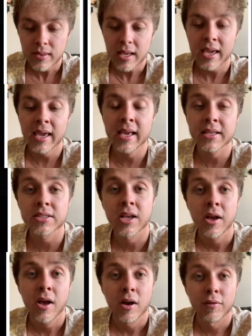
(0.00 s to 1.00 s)
is,
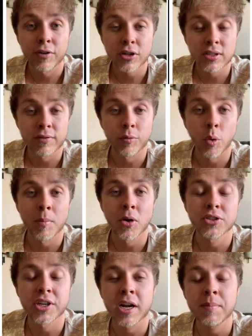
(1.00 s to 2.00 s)
first and foremost,
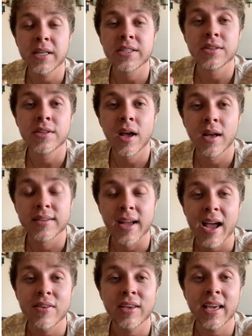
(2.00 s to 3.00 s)
you're going to be
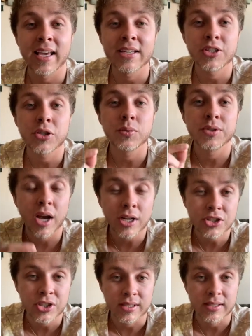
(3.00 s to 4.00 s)
diving into
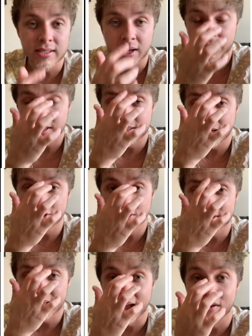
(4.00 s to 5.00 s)
dungeons. Now, these
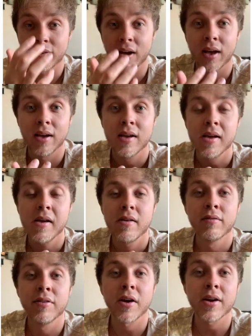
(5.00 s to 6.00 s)
dungeons have
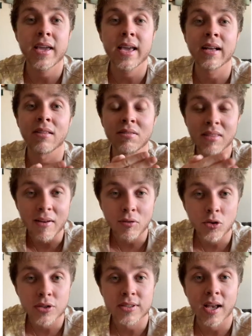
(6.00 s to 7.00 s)
varying
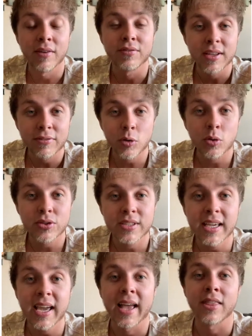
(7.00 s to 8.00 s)
levels of
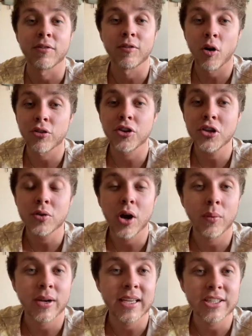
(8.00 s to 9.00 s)
difficulty, and the farther you go
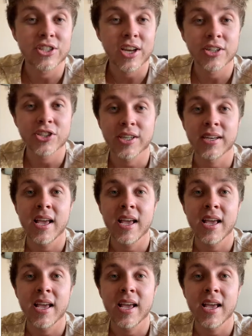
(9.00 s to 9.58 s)
in each dungeon,